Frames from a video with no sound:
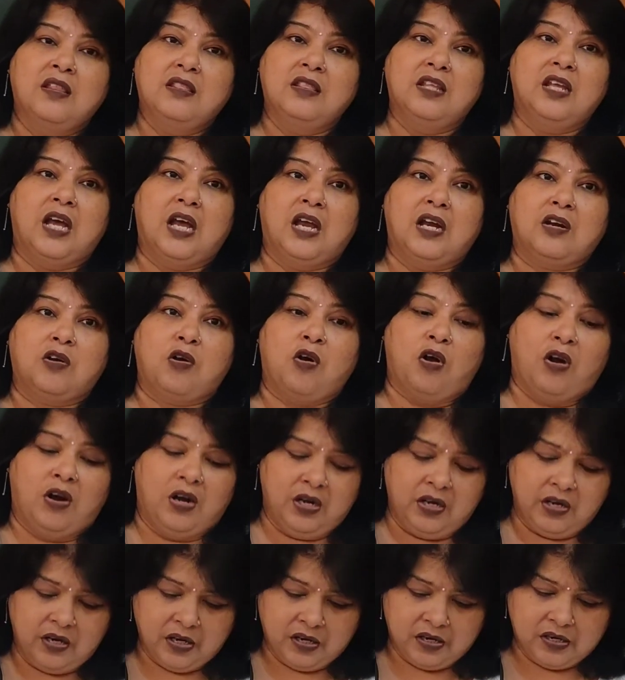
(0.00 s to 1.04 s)
they are
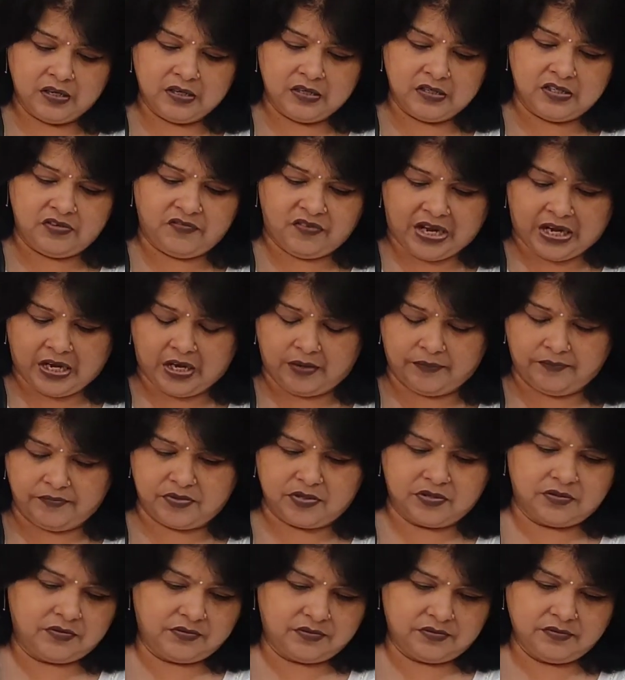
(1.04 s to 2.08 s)
called
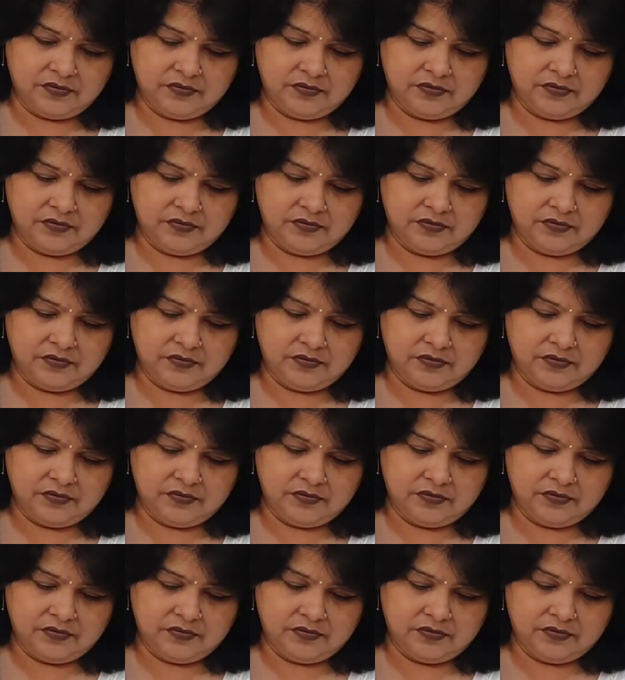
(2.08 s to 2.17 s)
developed.